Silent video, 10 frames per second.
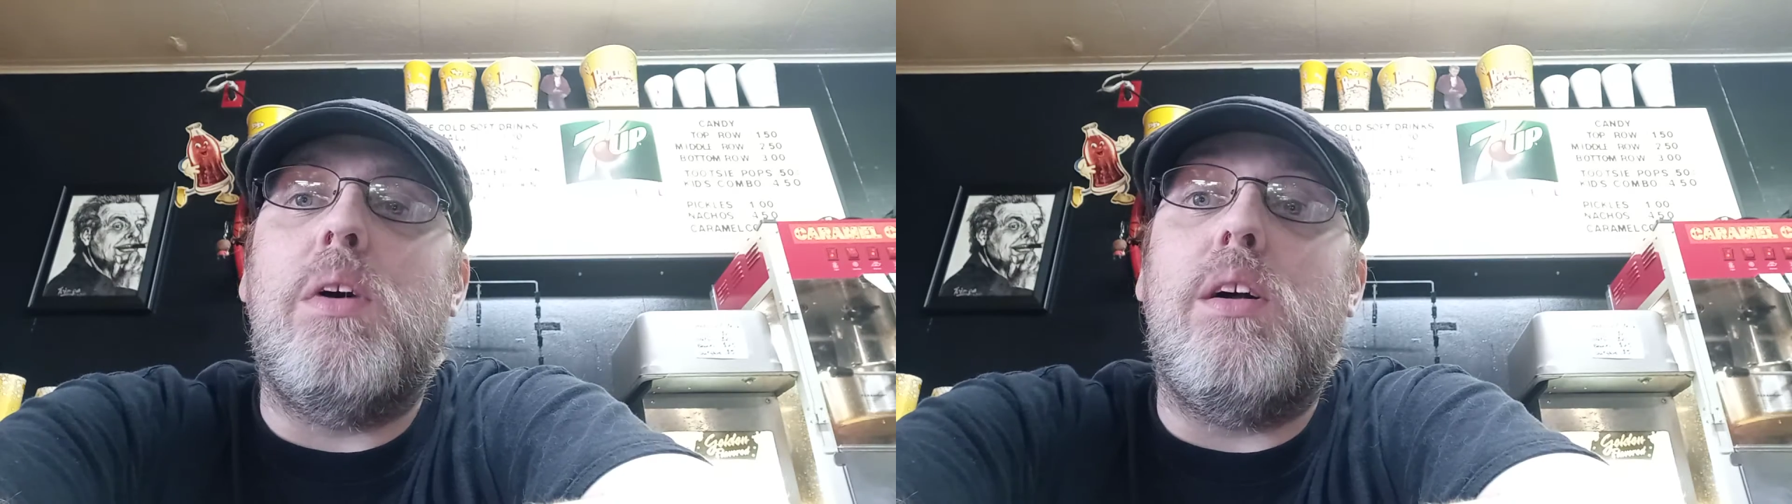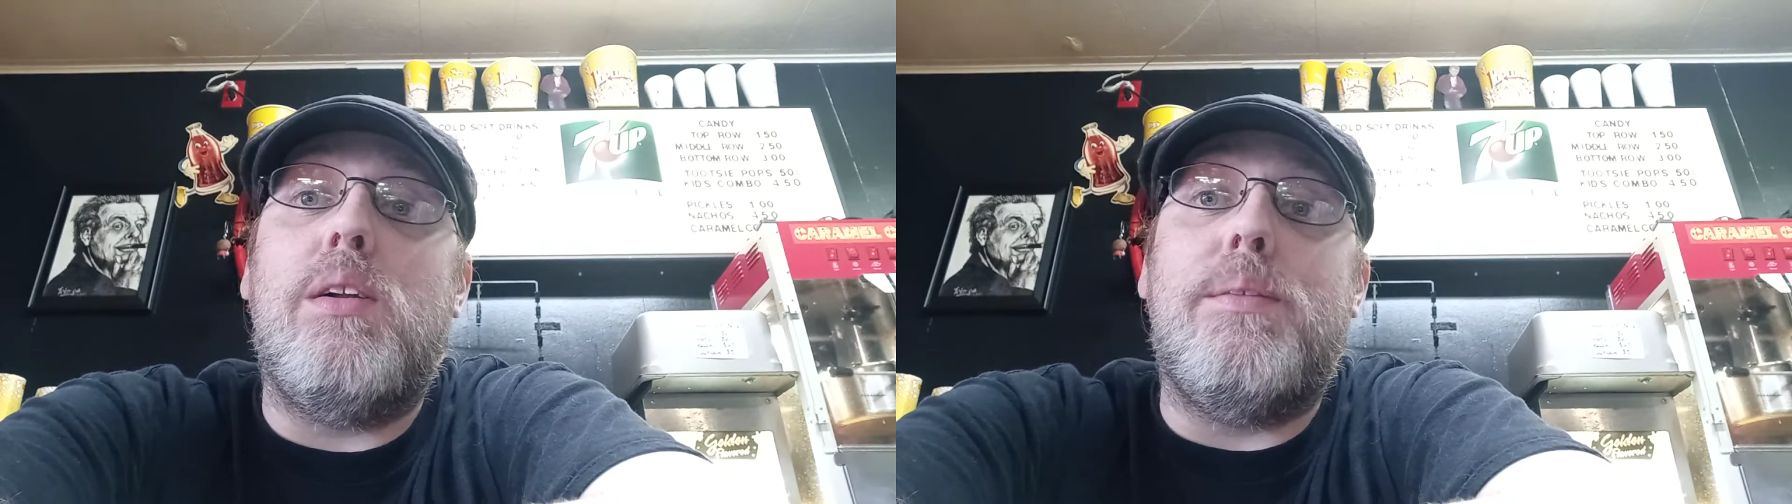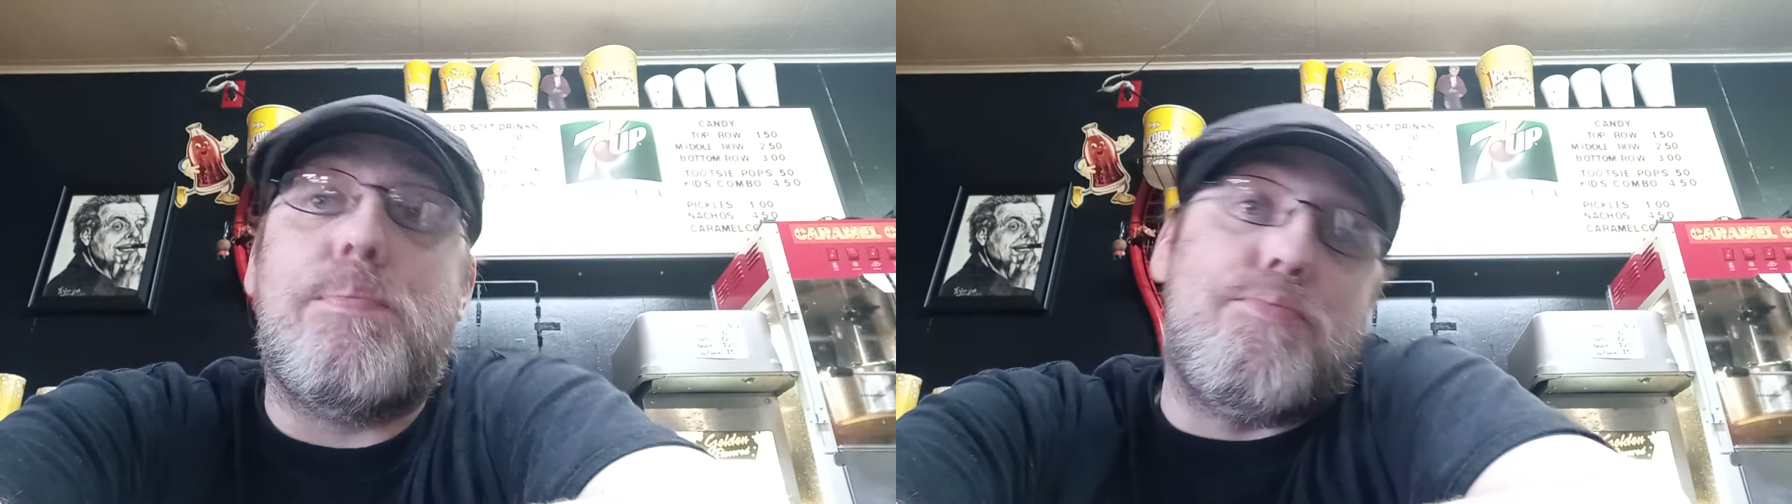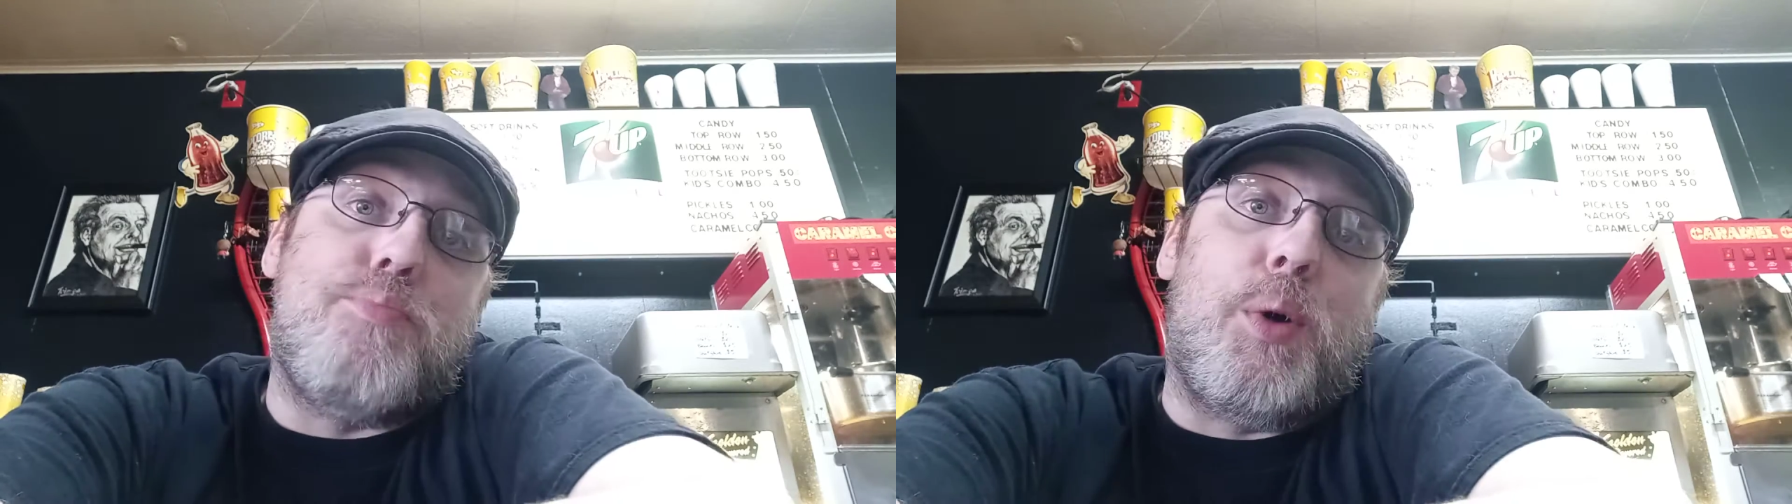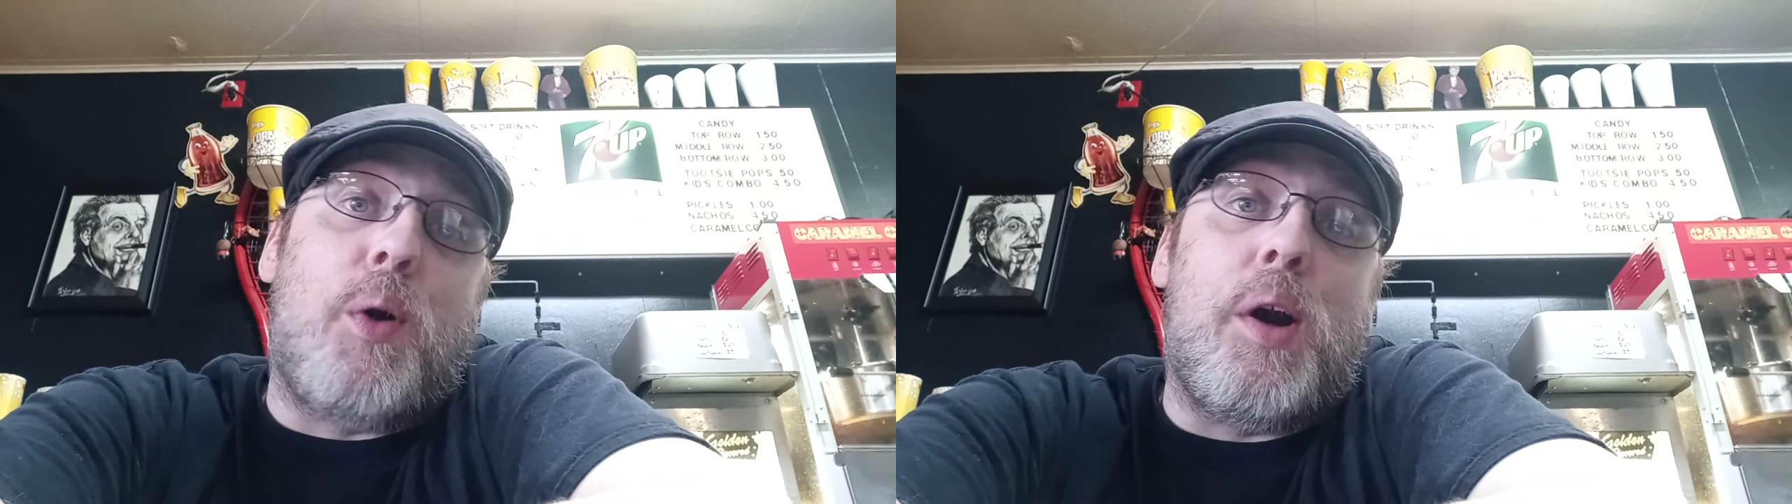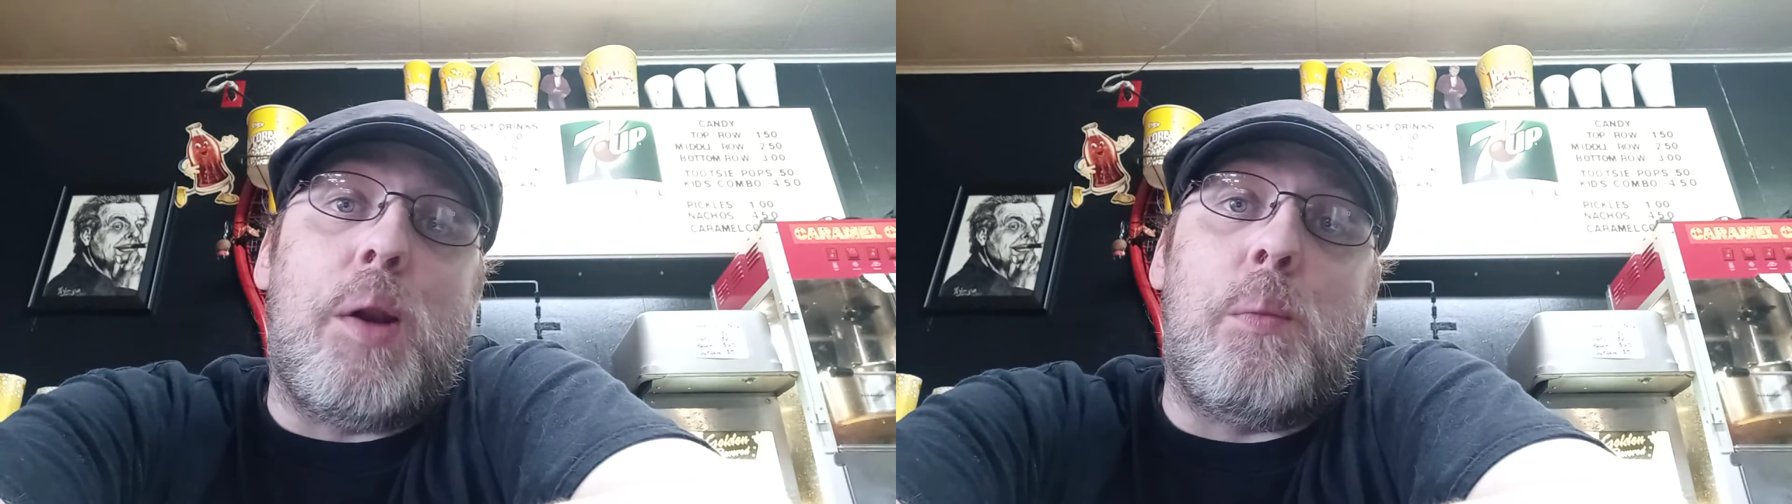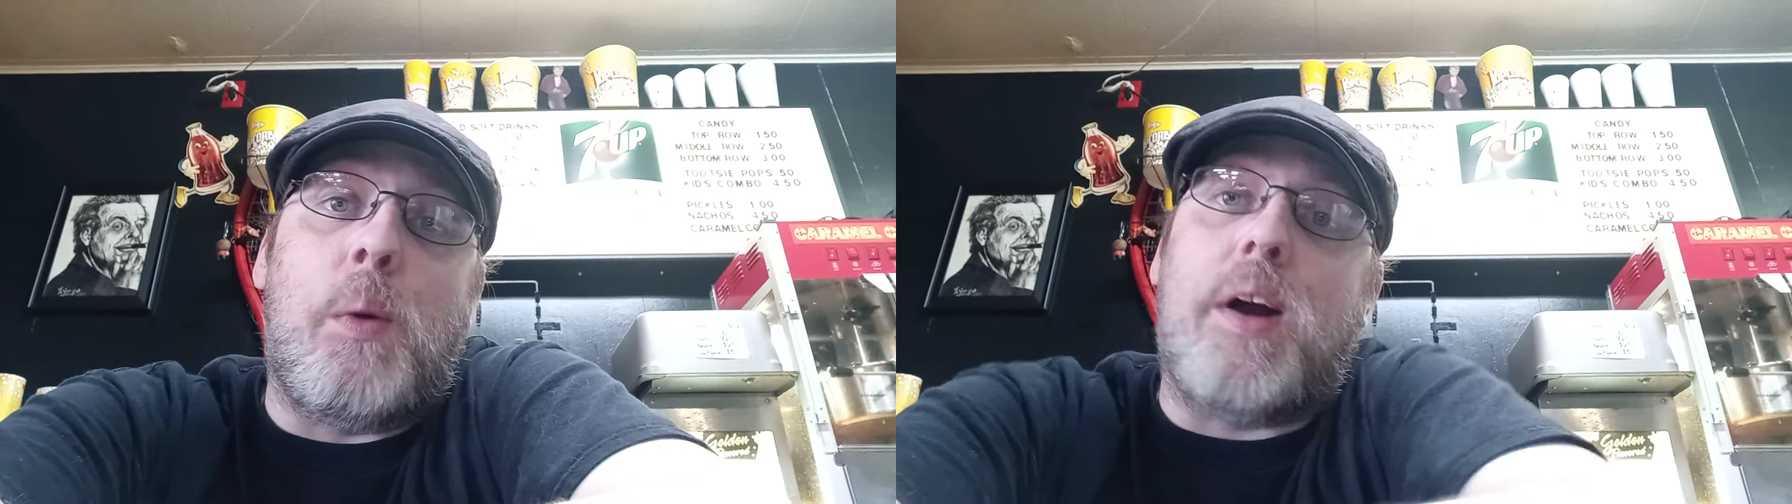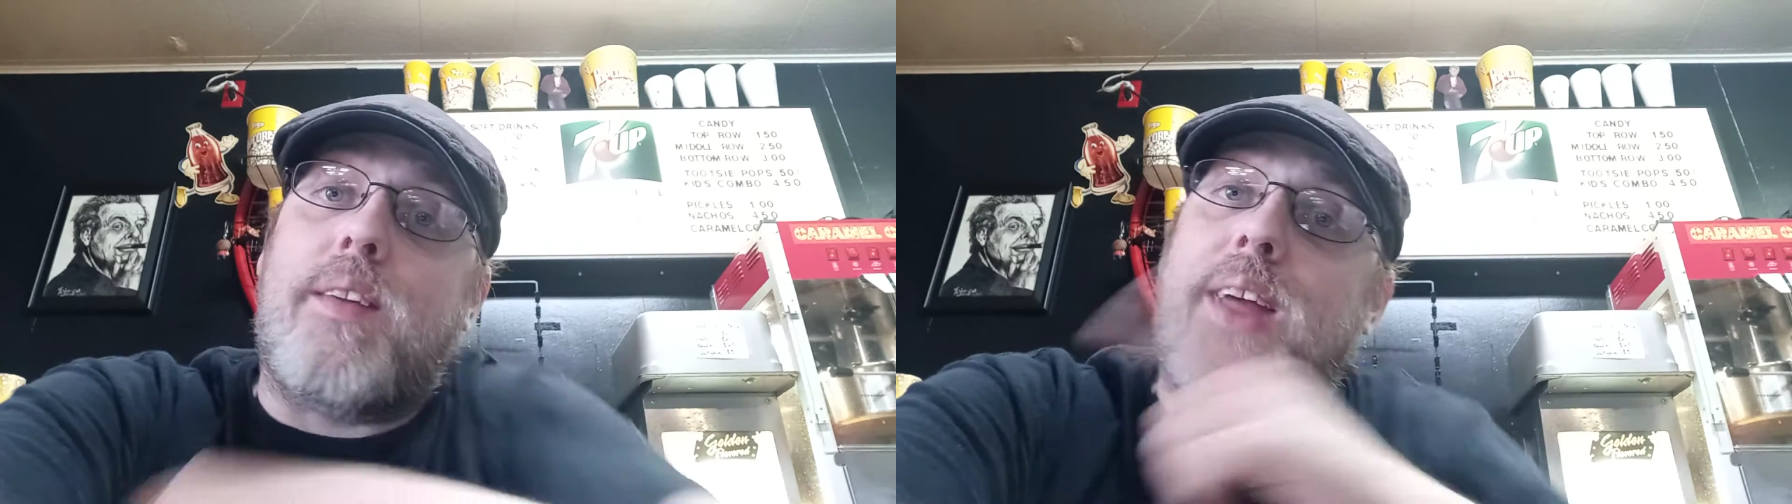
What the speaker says: Well, record it at work.